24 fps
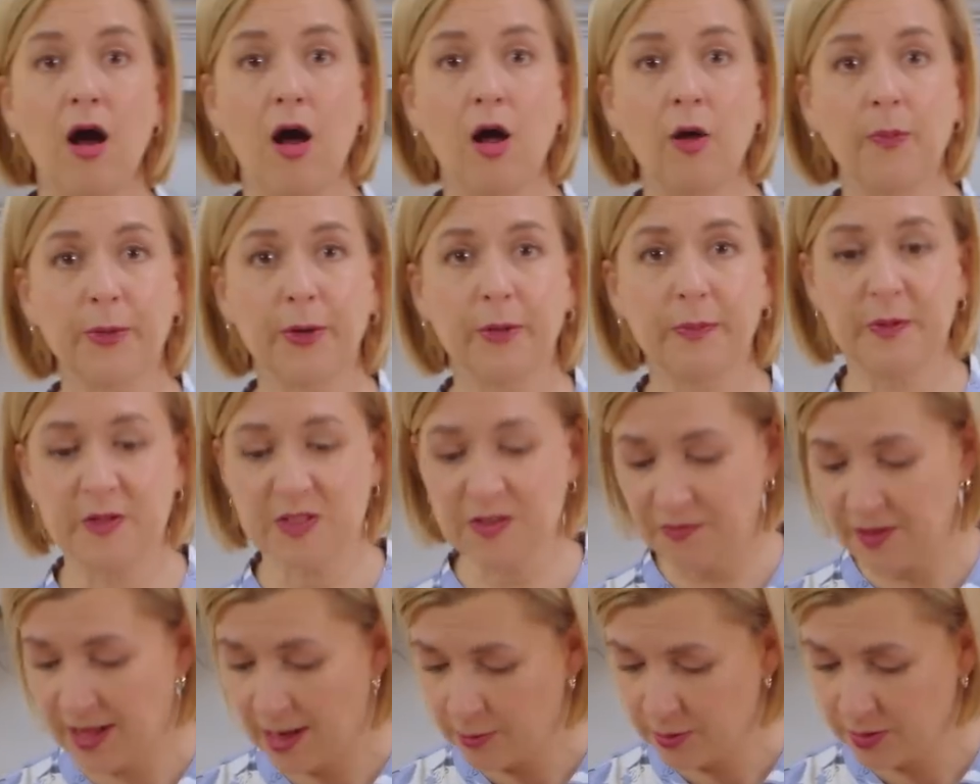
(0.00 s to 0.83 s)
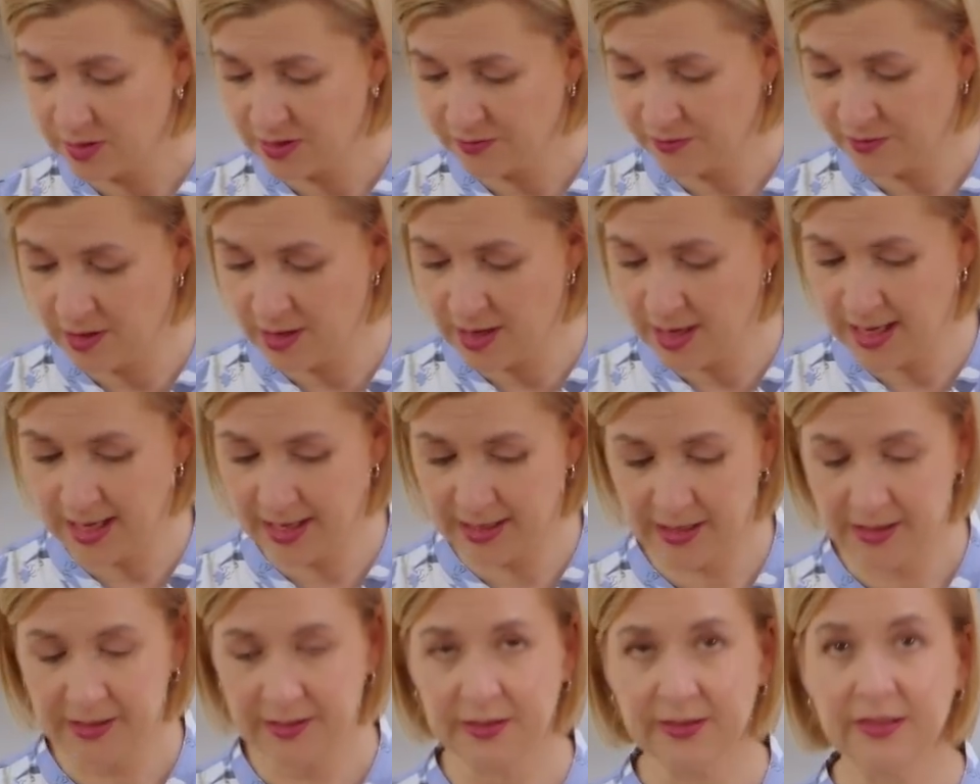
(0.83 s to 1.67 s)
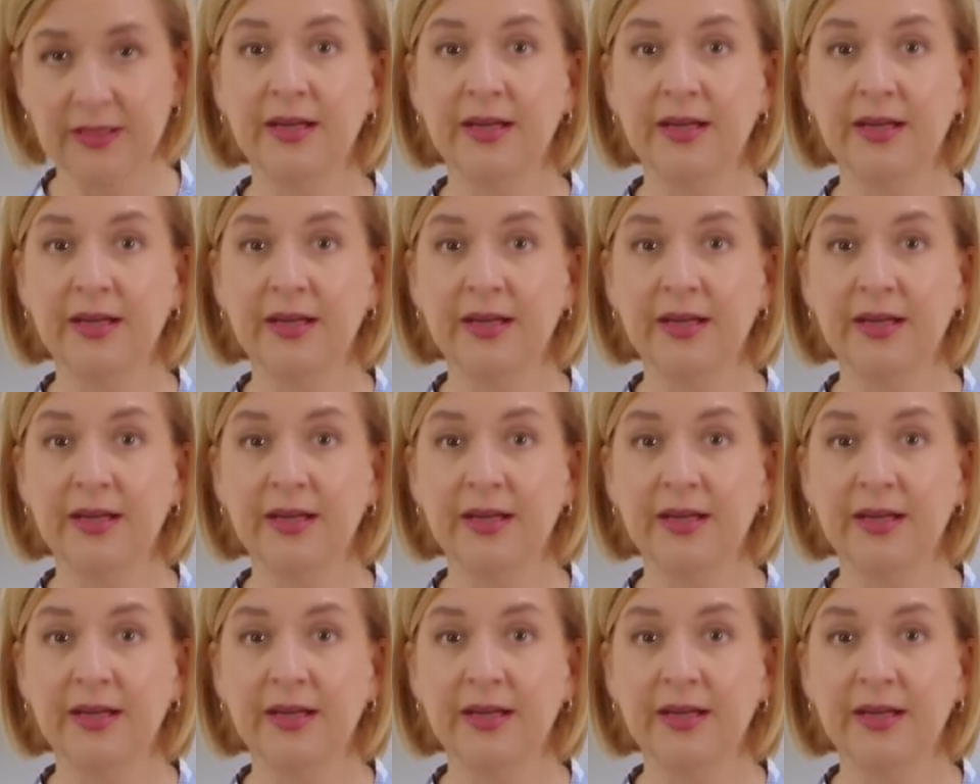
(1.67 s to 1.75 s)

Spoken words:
All-purpose flour is fine.